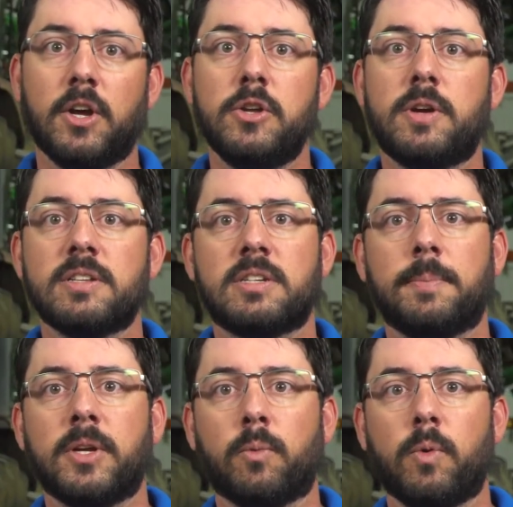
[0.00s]
you can
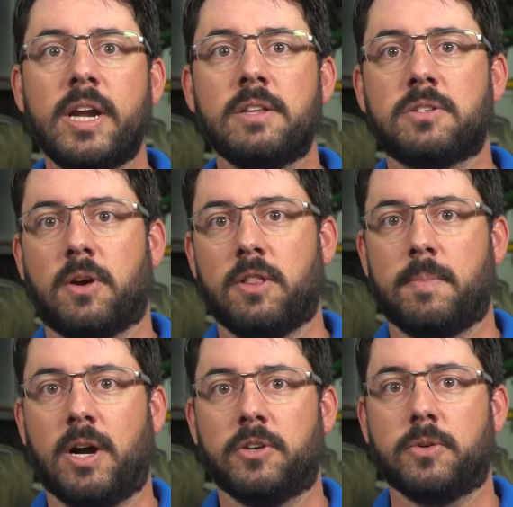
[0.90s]
simply reinstall the
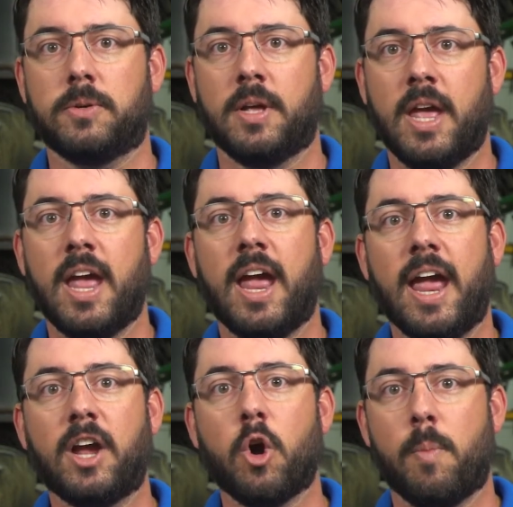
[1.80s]
module
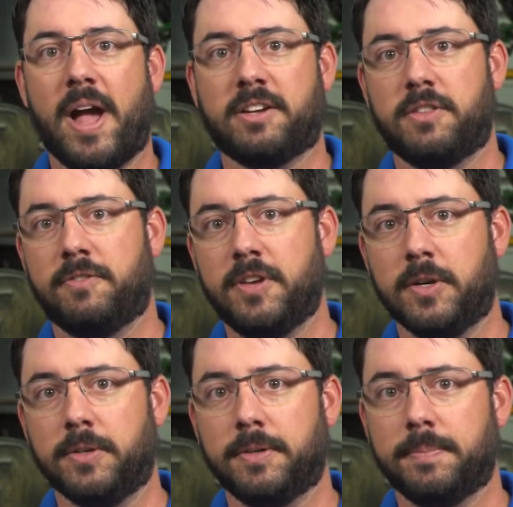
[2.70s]
and go back to the
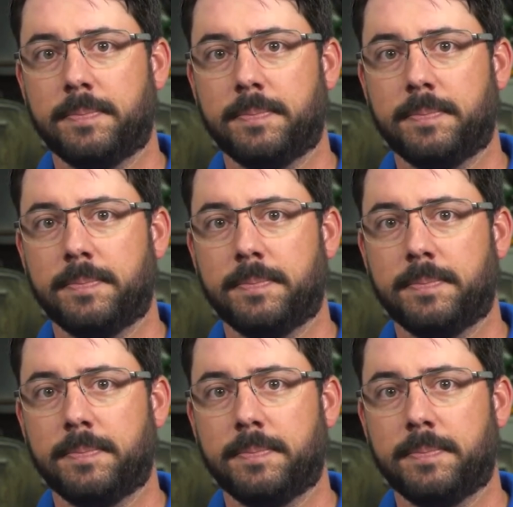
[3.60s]
field.